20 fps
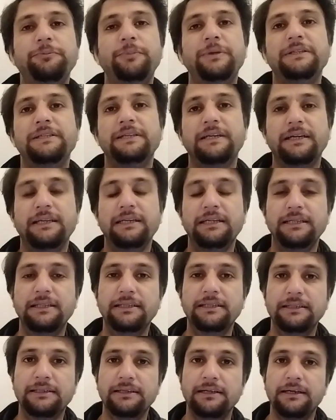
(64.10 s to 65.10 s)
basically
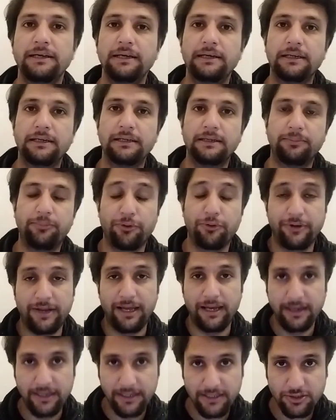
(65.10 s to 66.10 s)
the
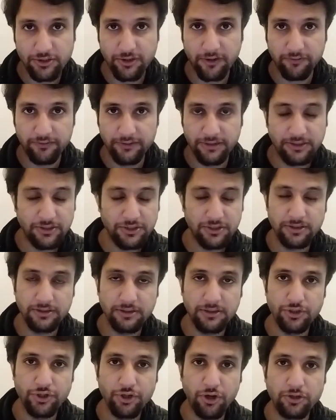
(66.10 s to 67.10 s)
protagonist of this
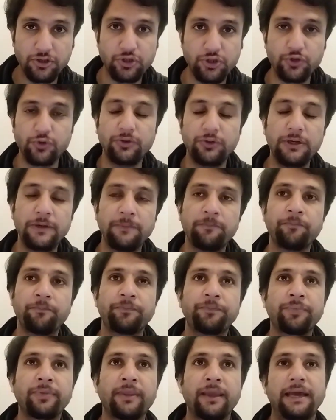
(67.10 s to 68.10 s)
short story,
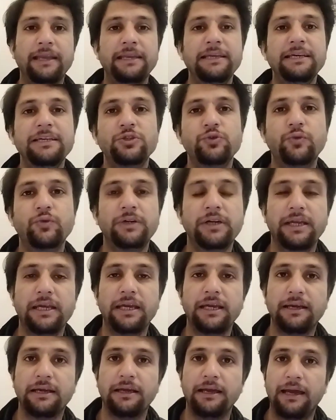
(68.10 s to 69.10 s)
and he is
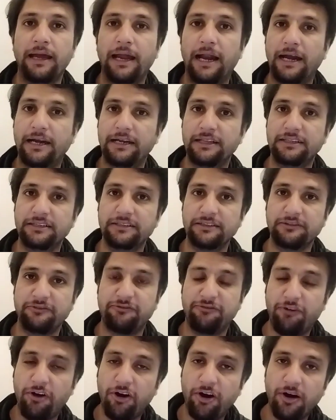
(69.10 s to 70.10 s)
working at the
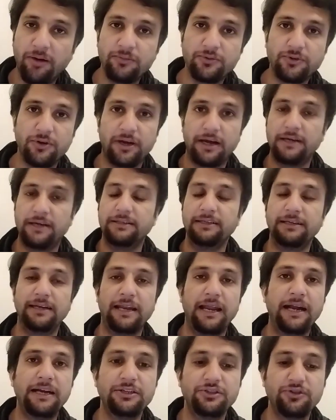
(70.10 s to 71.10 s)
farms or at the
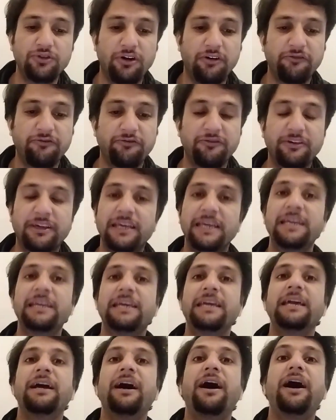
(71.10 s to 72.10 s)
lands of
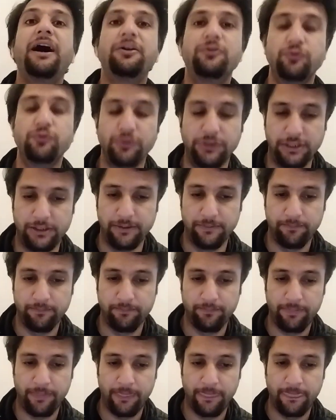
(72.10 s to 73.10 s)
K.K. Haruni.
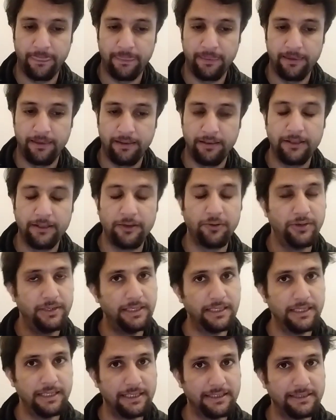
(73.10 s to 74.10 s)
Now he
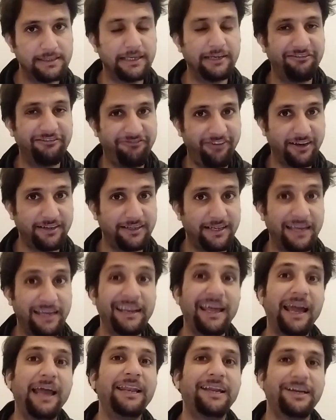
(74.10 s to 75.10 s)
is in fact an
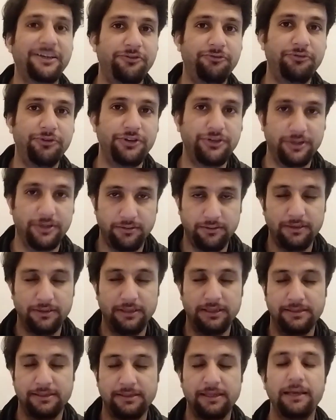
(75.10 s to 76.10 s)
electrician.
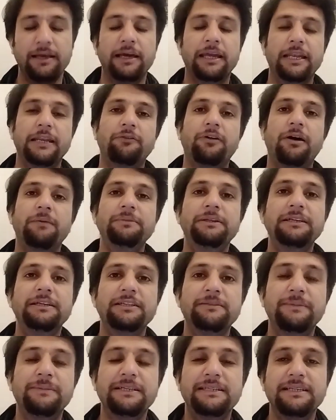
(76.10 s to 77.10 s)
This Nawabdin
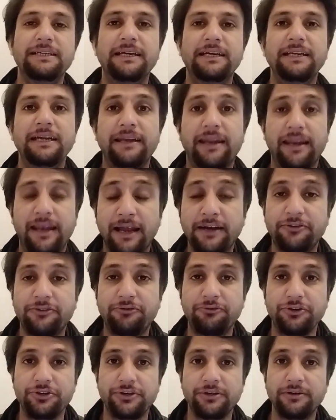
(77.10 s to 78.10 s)
is basically an
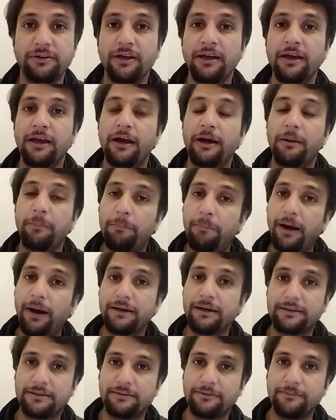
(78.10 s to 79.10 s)
electrician, but